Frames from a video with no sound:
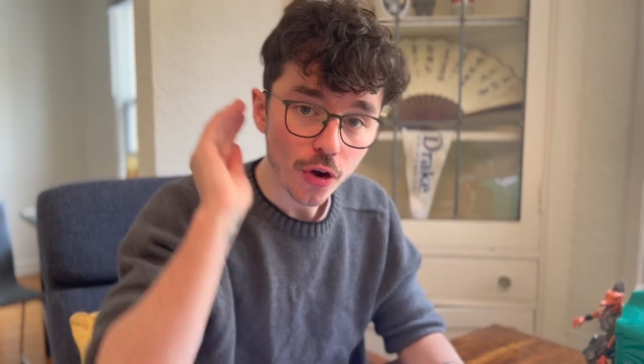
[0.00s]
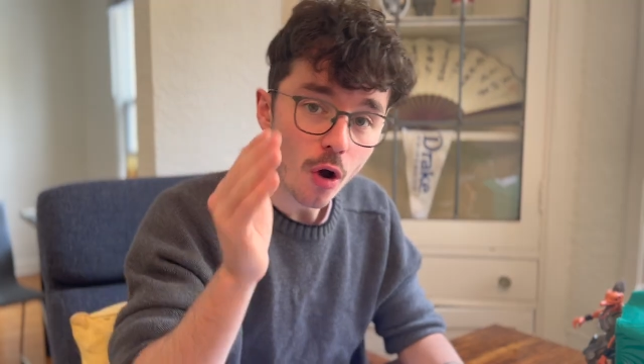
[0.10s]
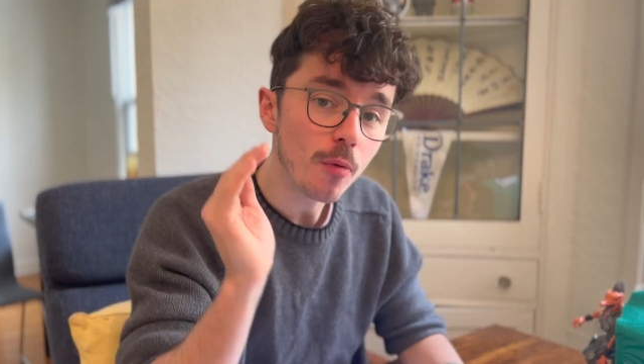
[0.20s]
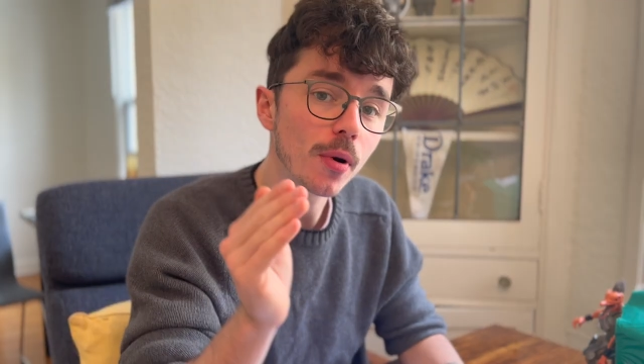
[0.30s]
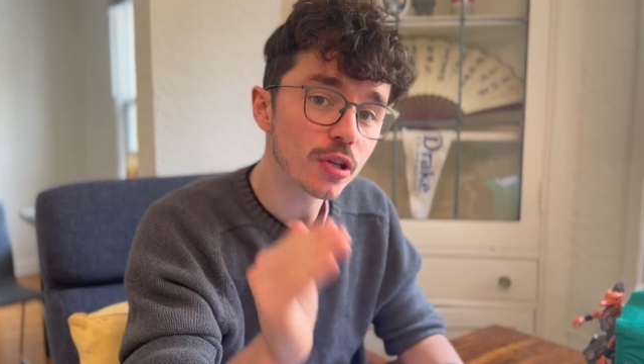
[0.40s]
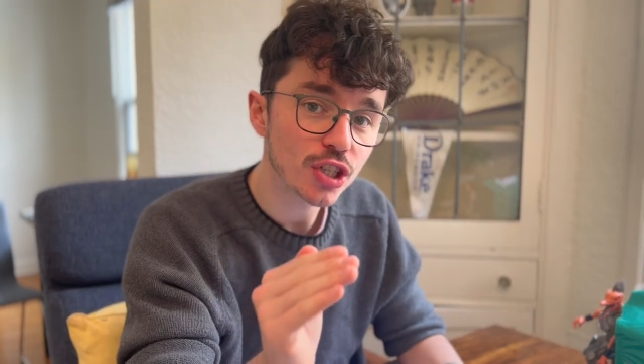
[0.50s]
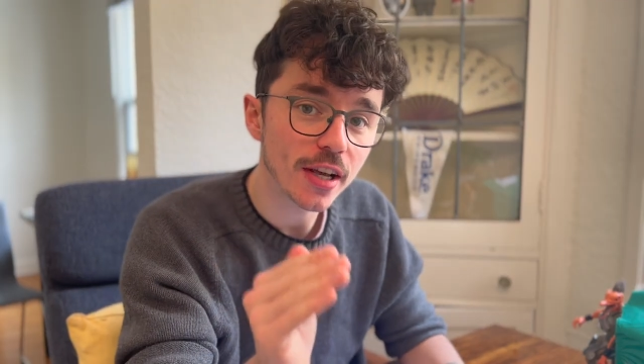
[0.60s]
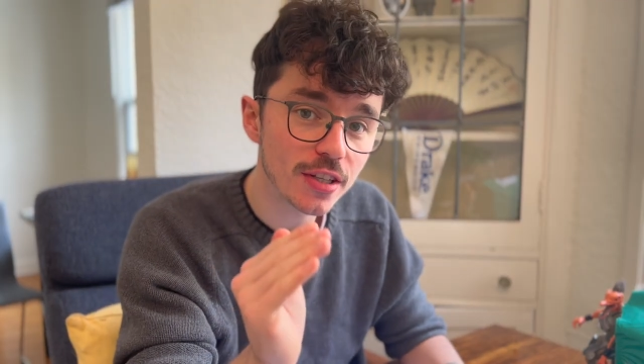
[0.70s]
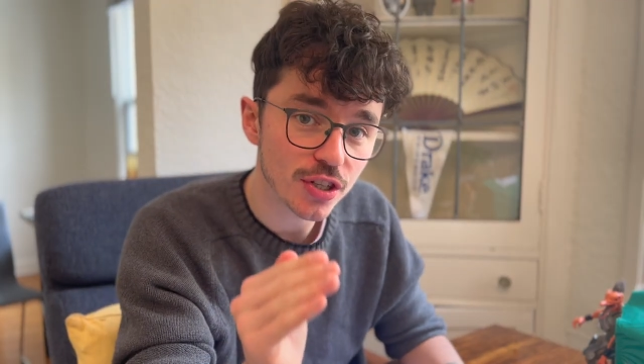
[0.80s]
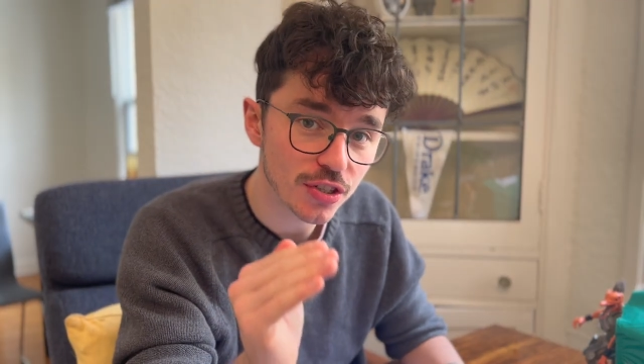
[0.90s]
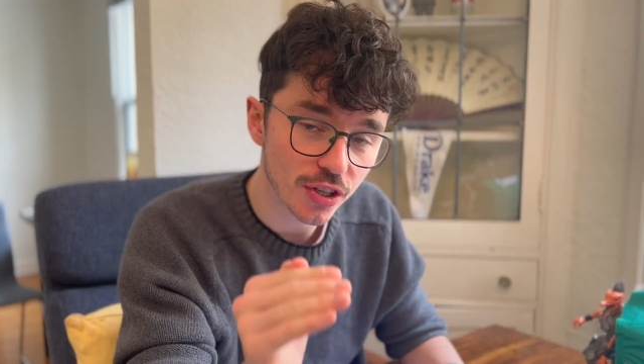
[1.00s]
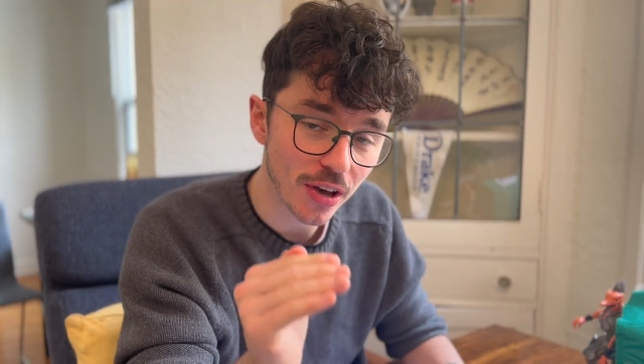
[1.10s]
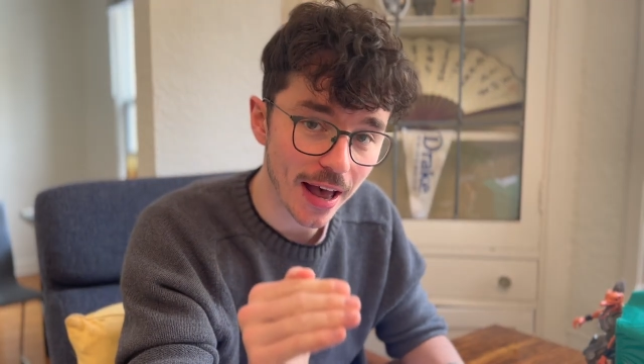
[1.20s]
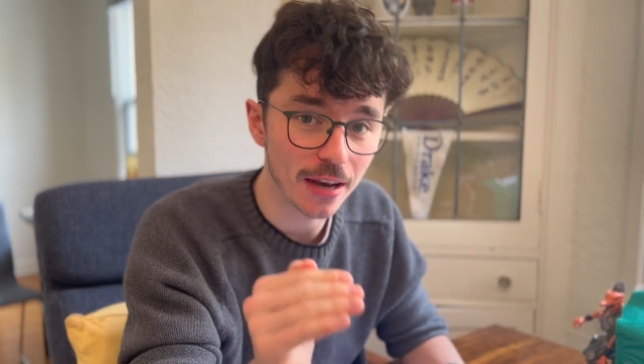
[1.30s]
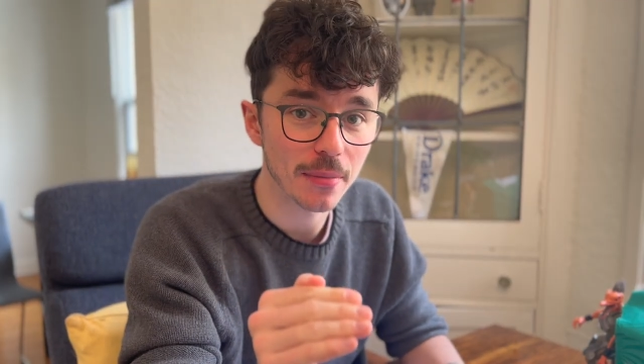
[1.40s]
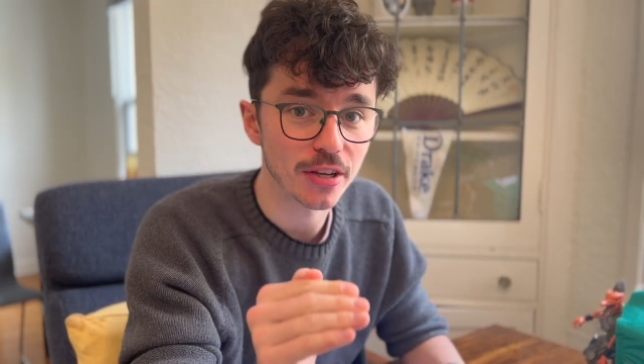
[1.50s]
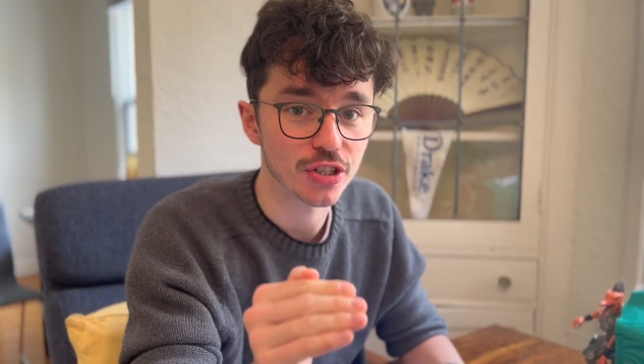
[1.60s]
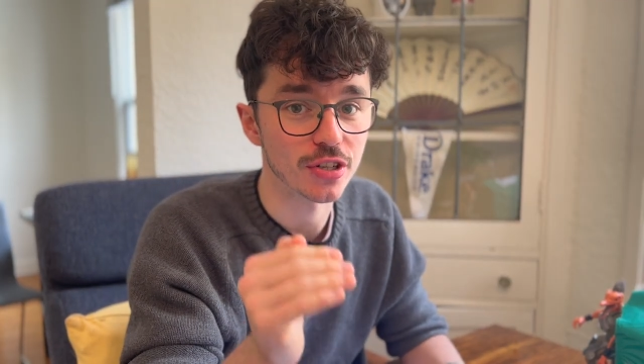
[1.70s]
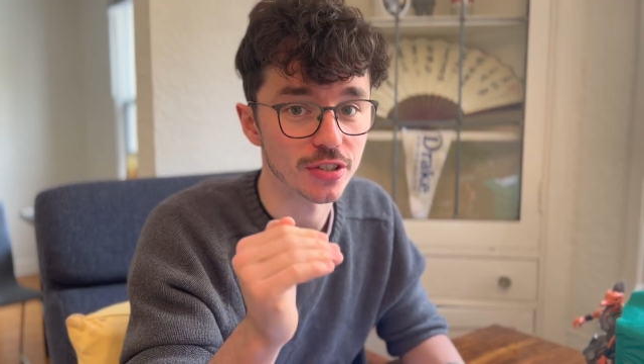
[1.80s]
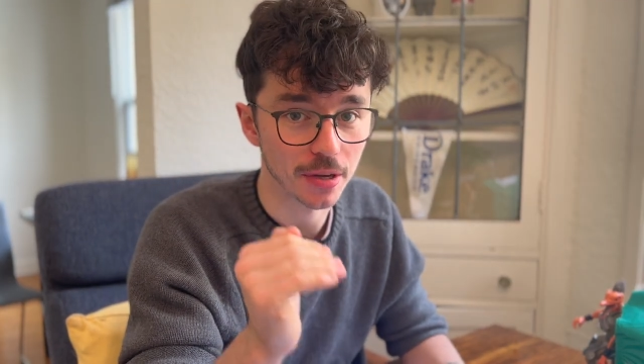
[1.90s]
No more changes to your
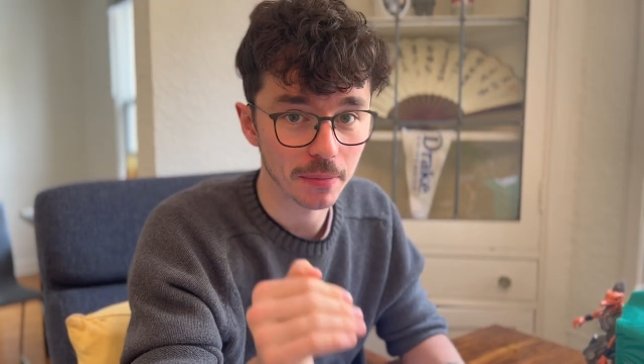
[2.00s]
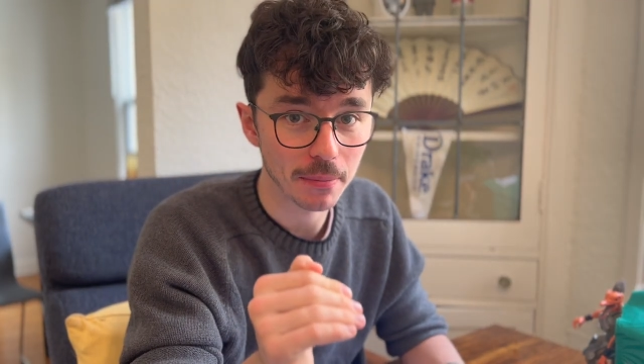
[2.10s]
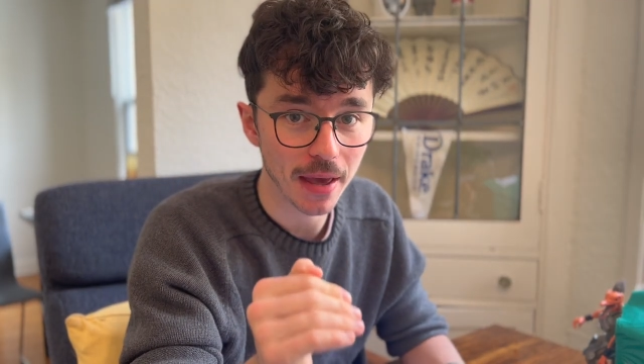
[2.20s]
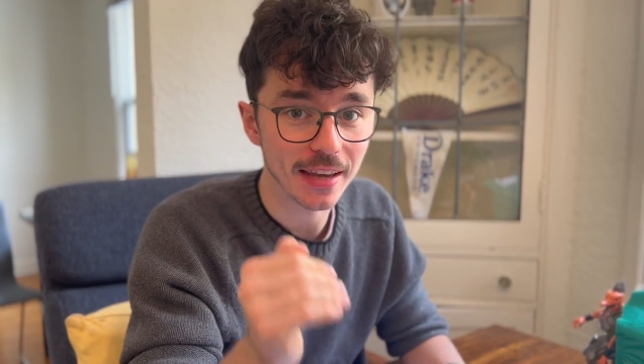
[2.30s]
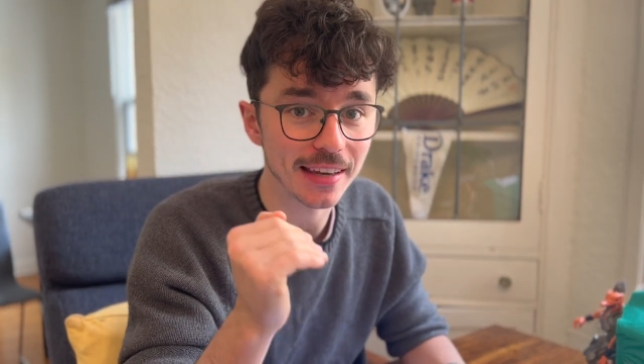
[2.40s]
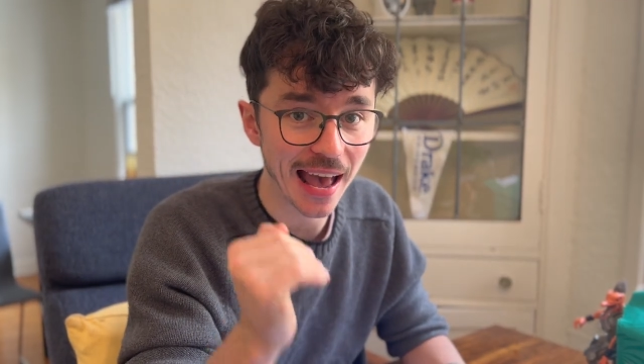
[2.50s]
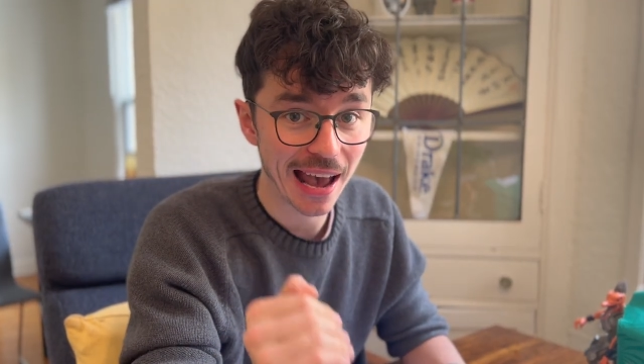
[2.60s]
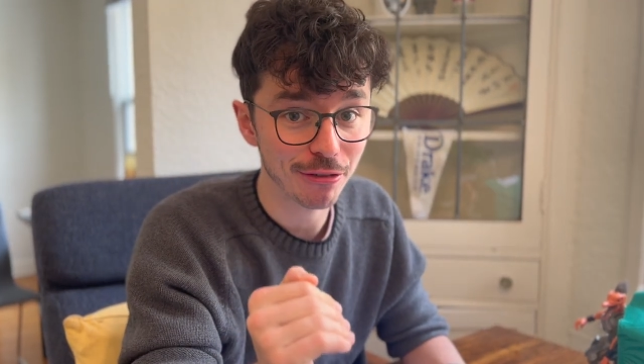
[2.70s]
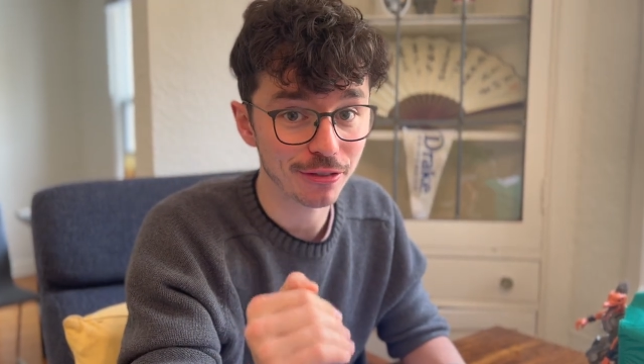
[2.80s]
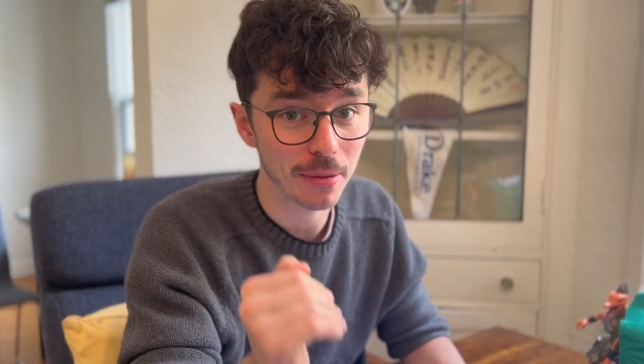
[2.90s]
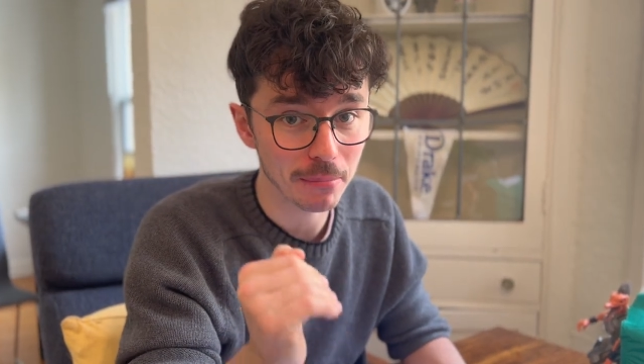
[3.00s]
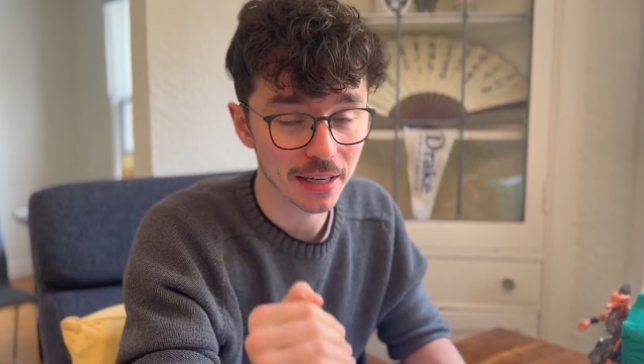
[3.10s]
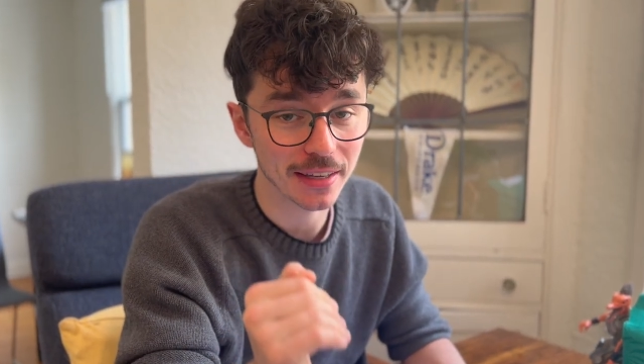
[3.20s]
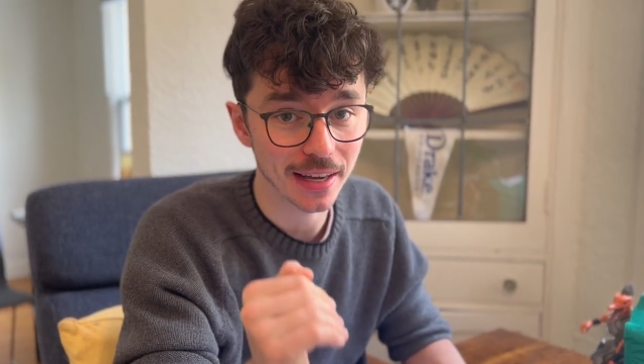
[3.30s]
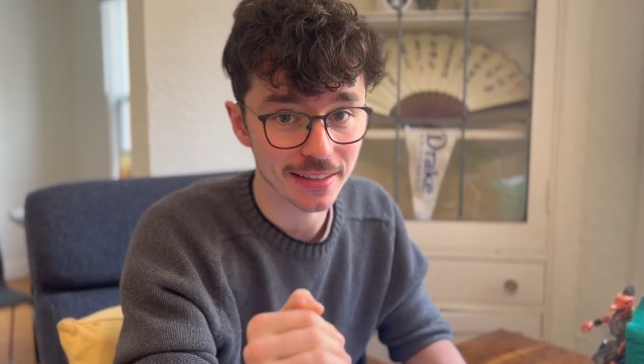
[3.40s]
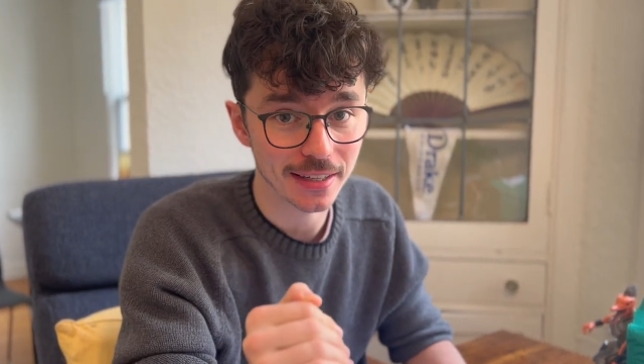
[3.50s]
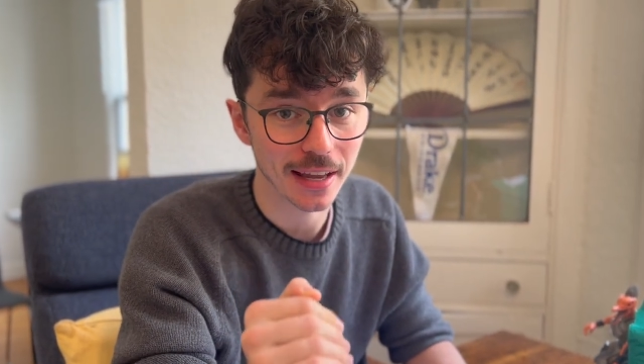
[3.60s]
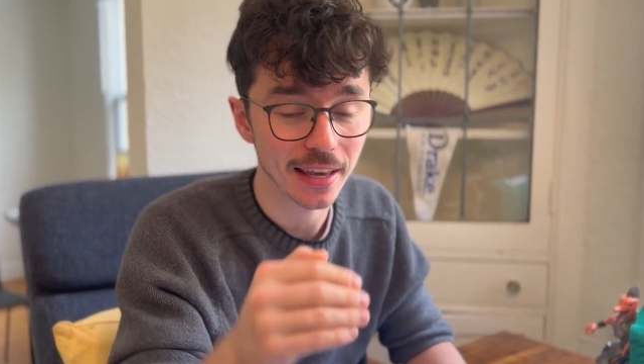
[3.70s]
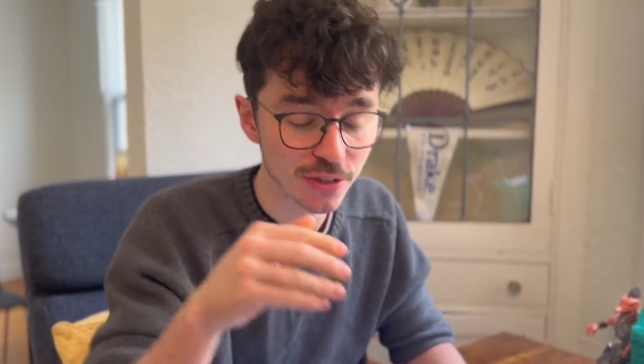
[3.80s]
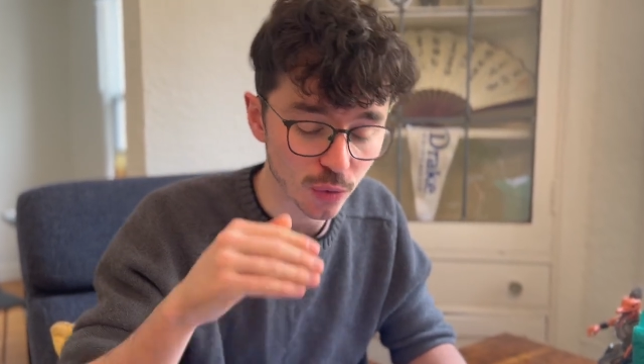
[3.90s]
animations can be made after midnight tonight